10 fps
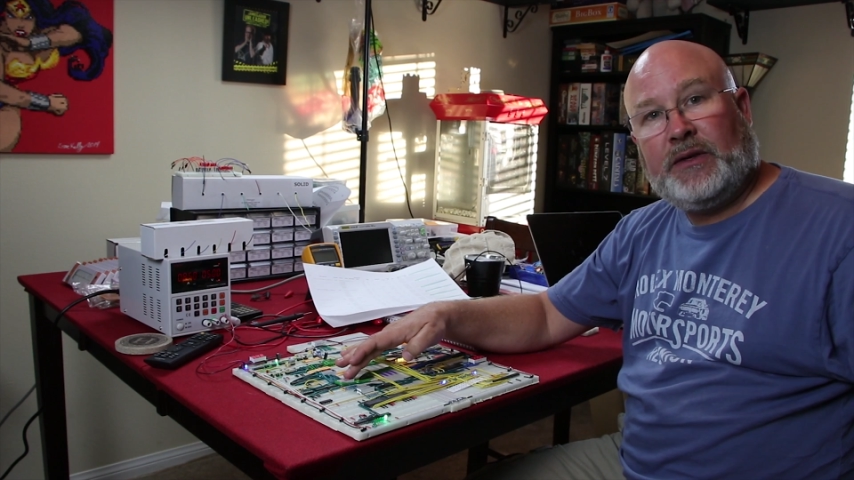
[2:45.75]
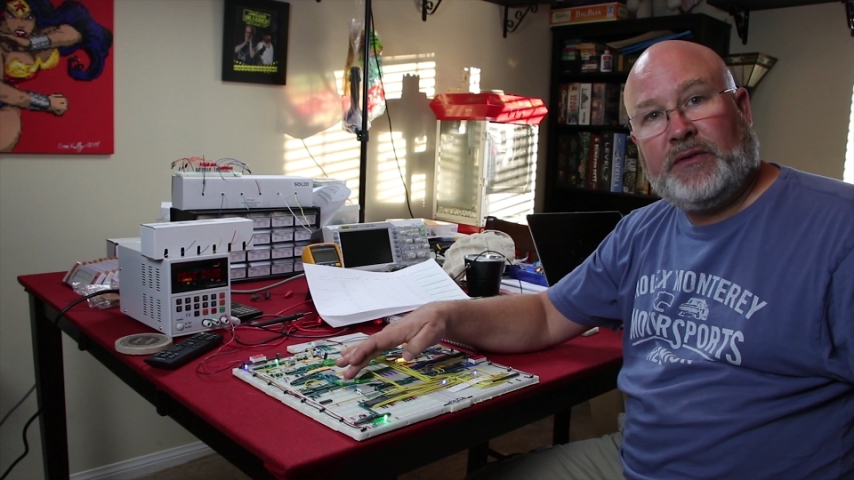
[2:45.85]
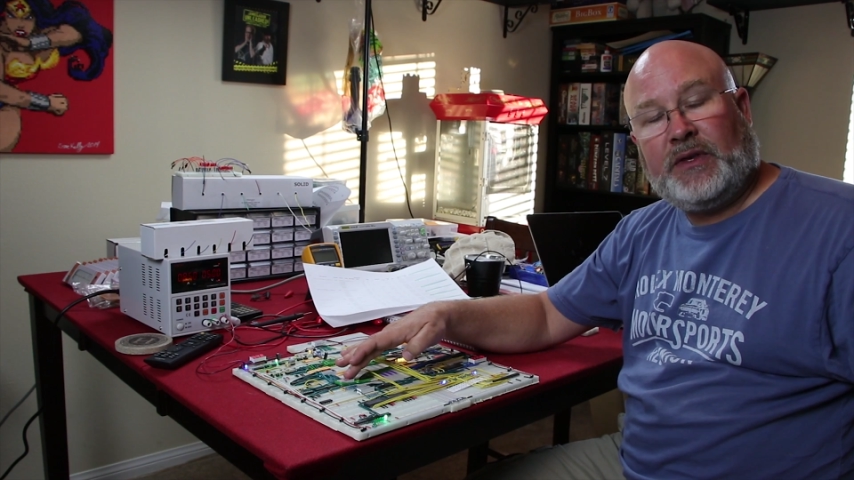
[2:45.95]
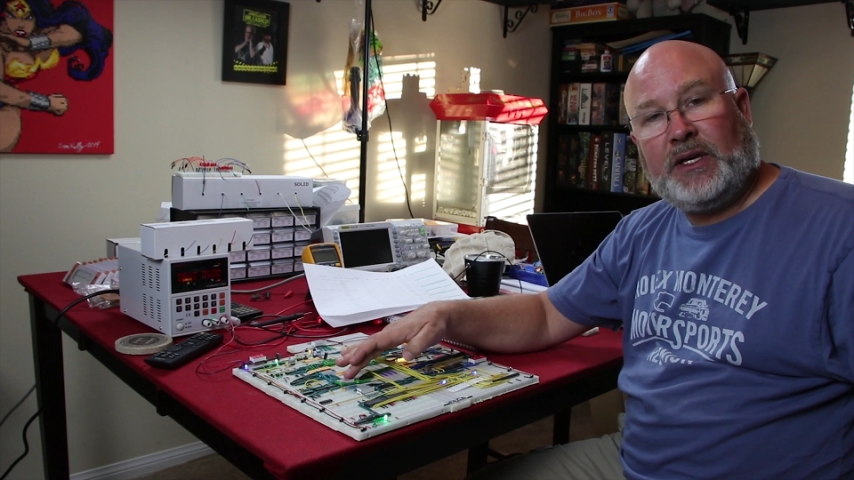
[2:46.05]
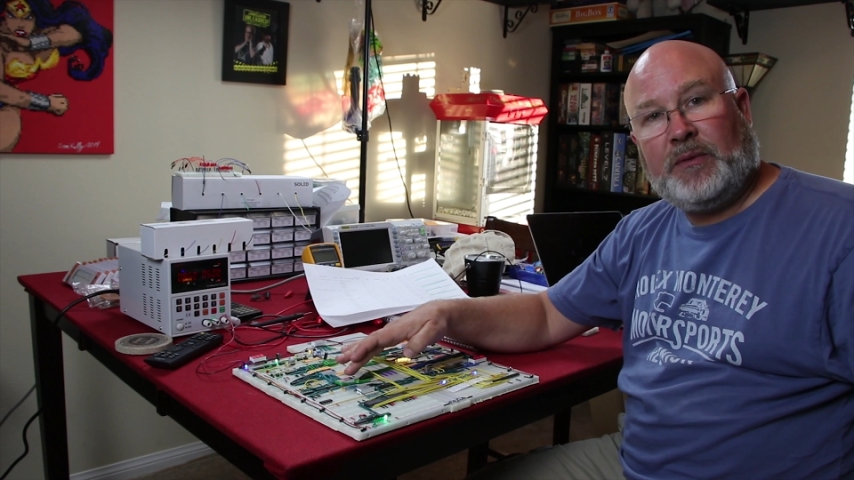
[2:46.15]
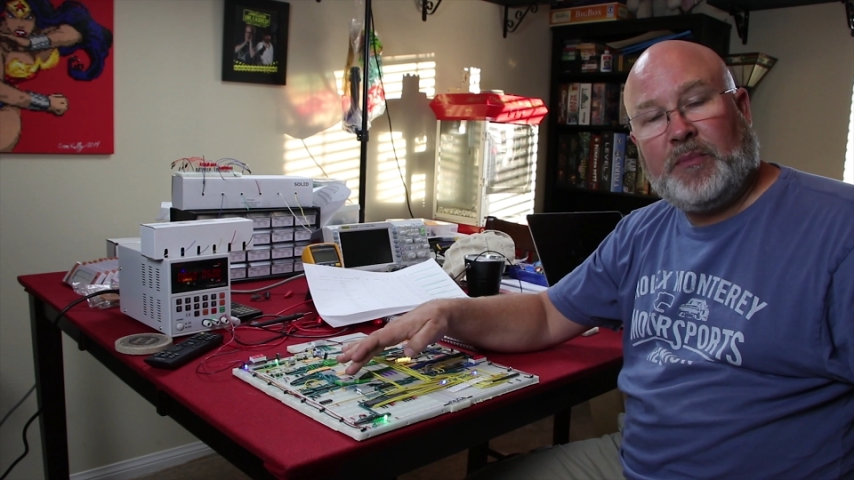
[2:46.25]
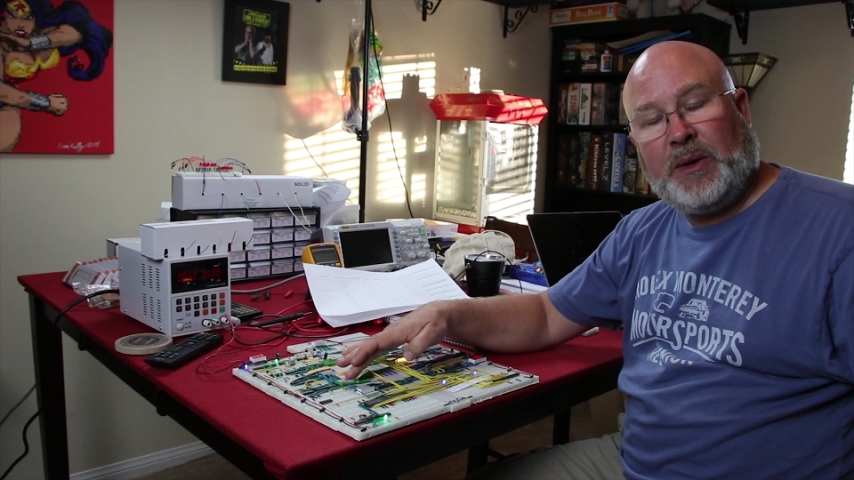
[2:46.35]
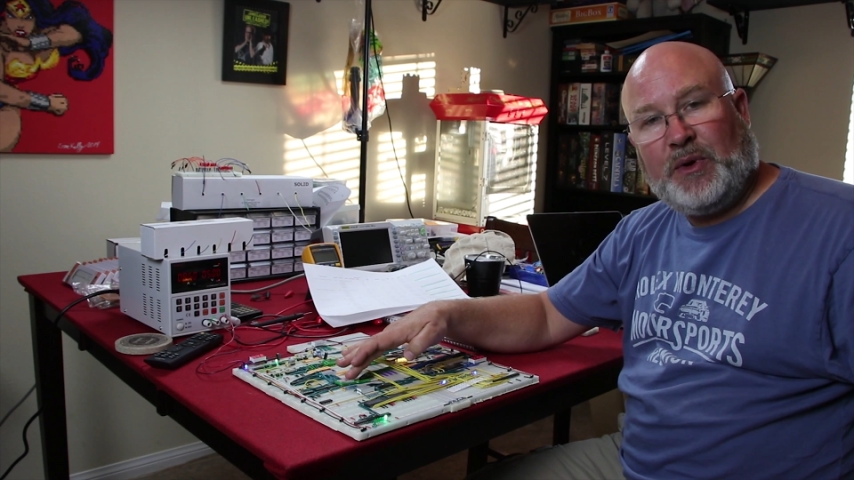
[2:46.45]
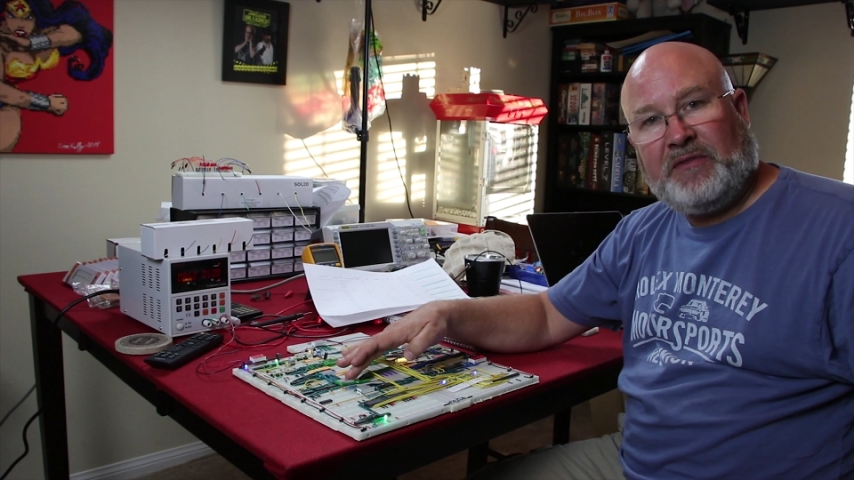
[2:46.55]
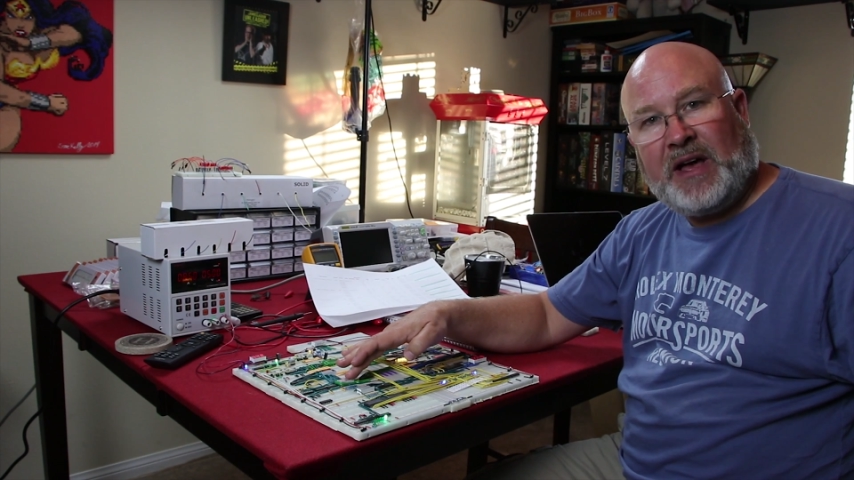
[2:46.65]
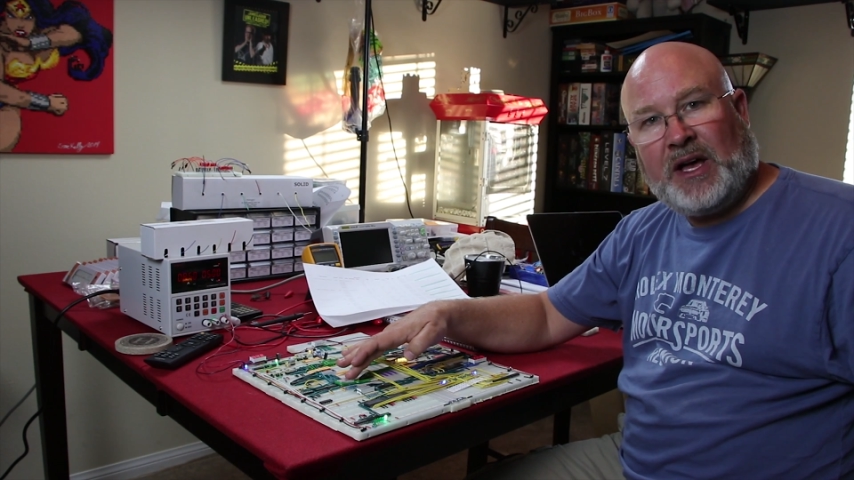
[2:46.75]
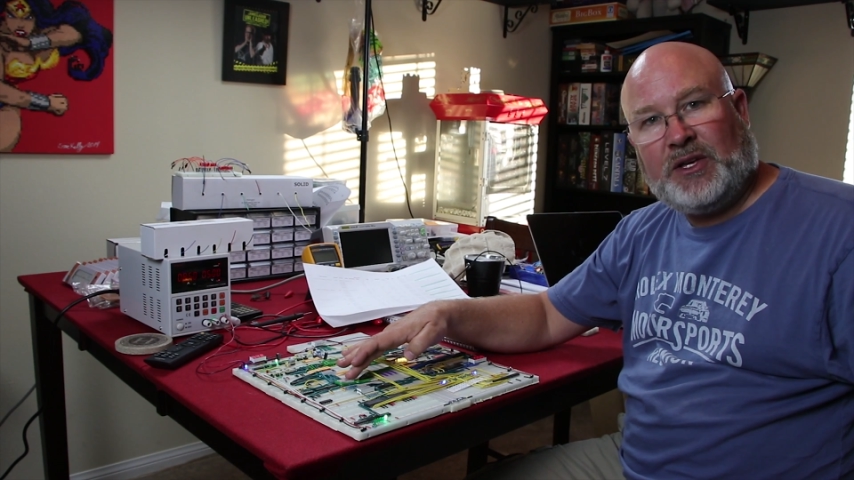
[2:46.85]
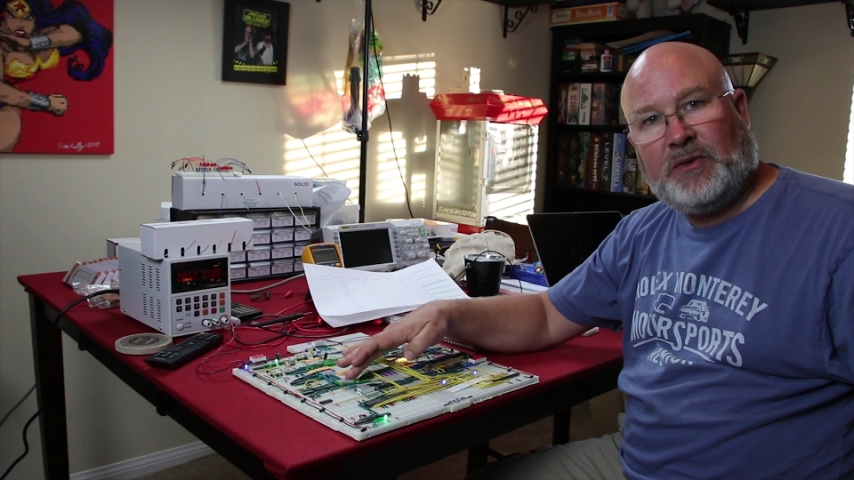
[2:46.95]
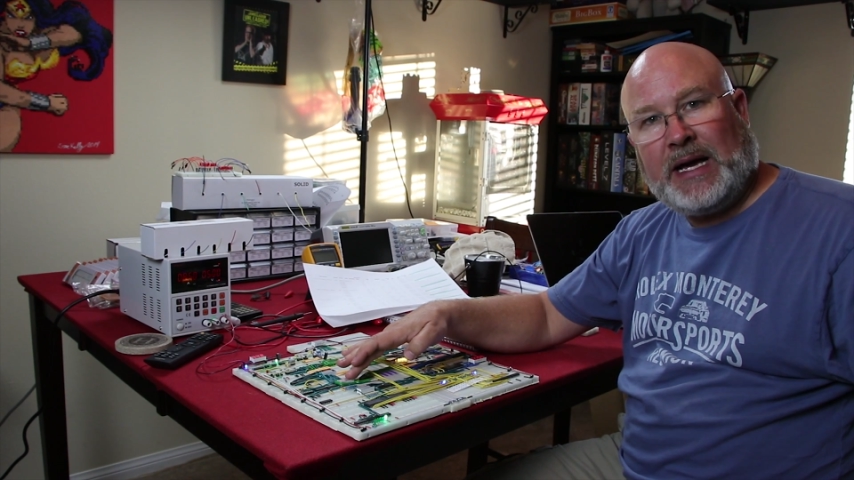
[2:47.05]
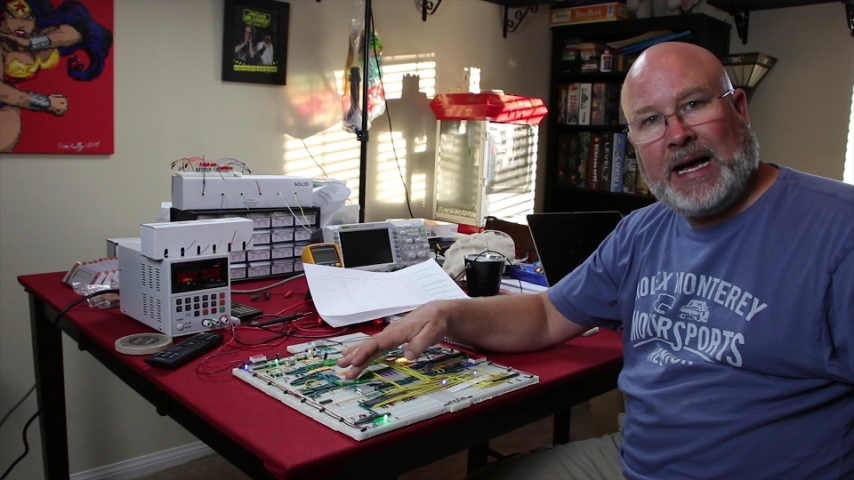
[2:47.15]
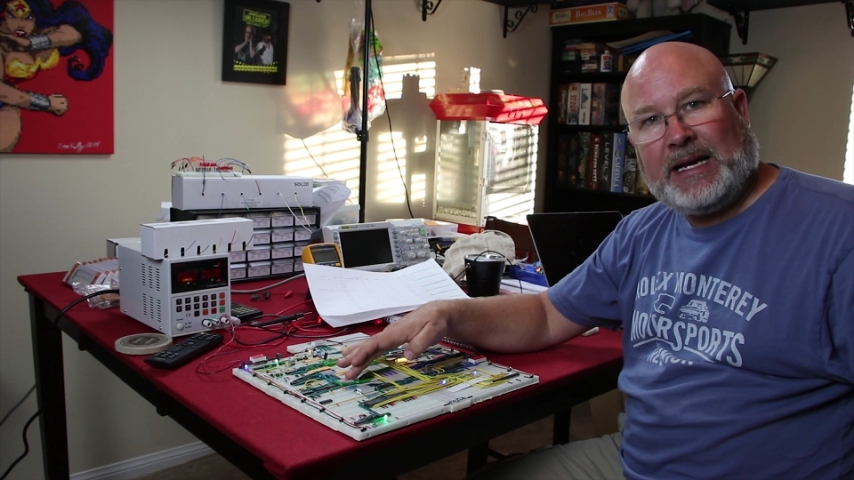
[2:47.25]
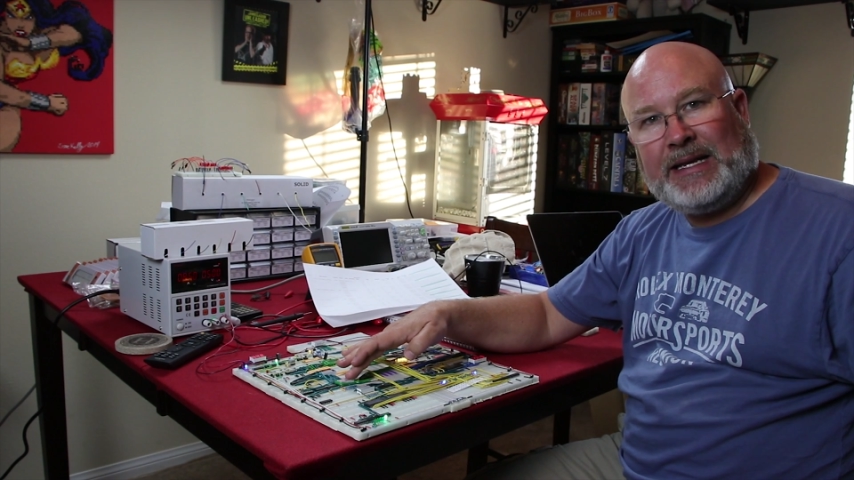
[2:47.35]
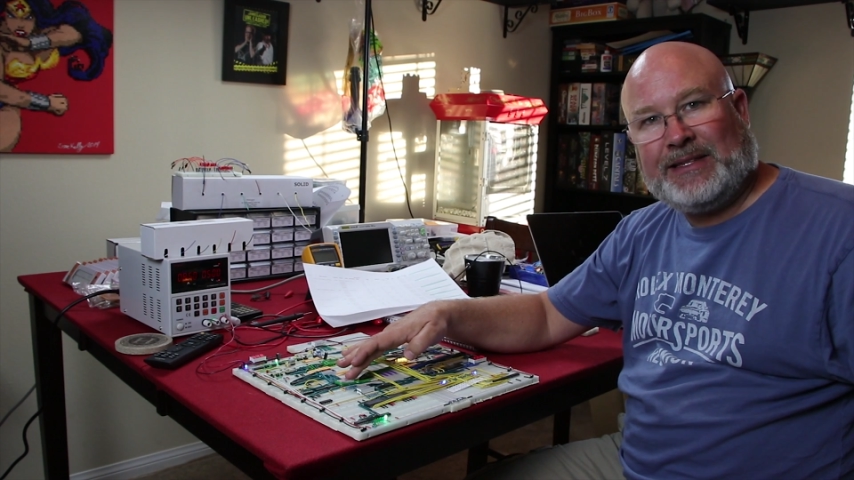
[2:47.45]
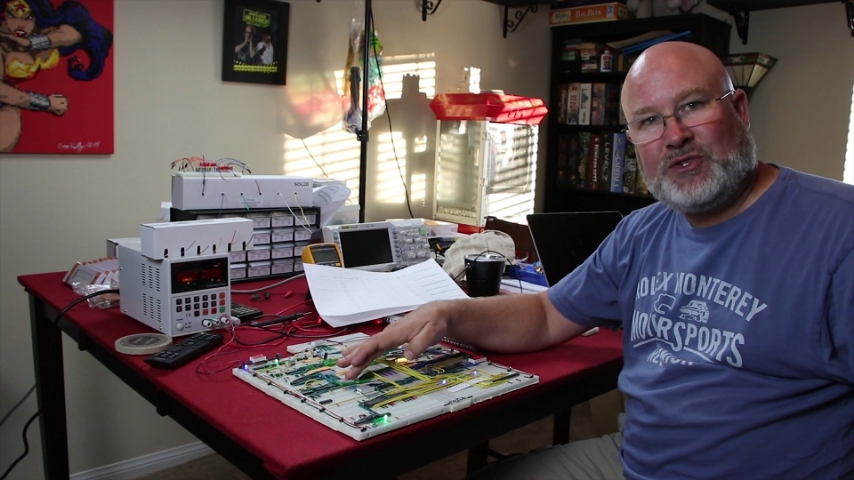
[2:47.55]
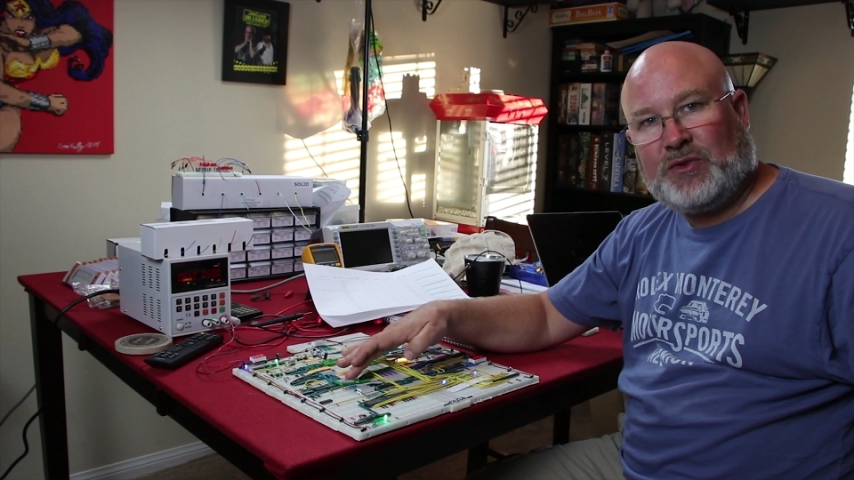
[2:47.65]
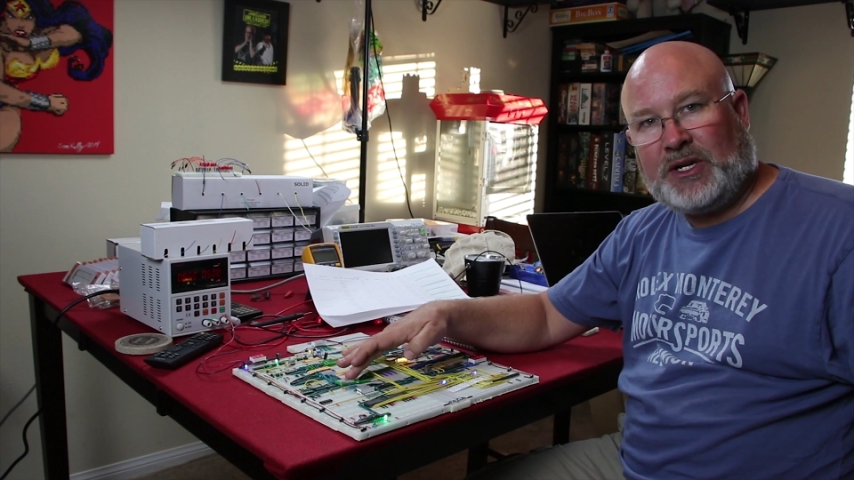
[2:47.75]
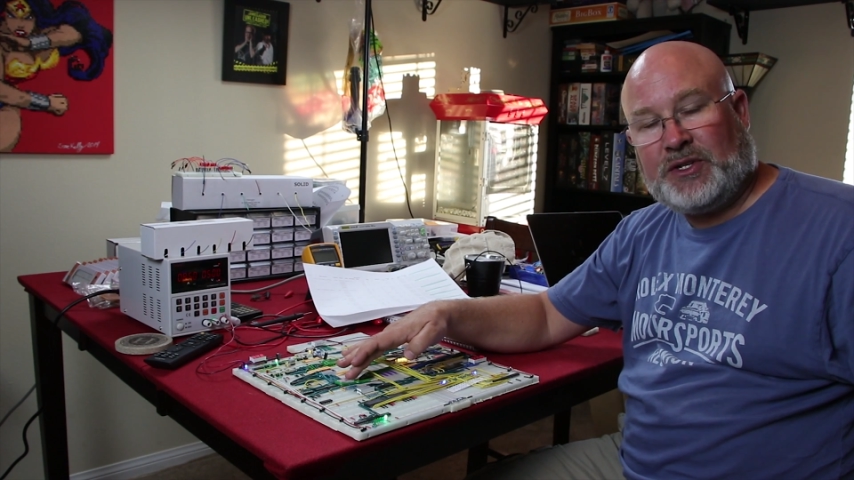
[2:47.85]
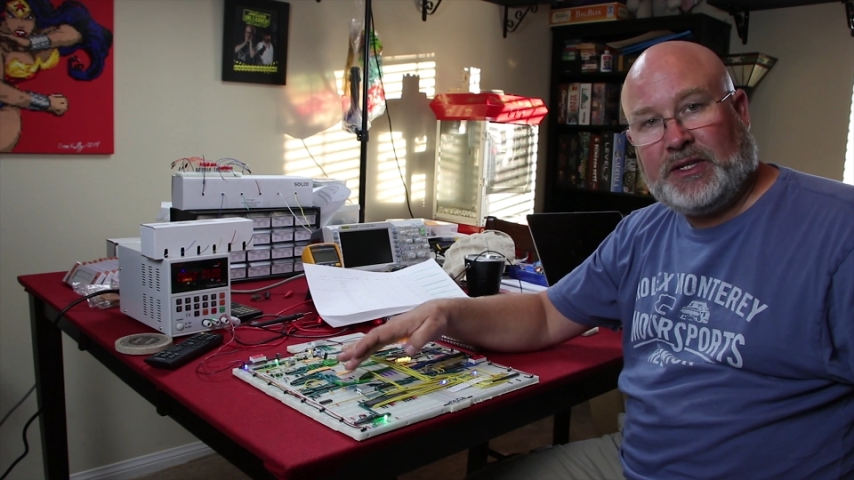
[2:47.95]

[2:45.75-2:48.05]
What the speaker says: the memory value at instruction.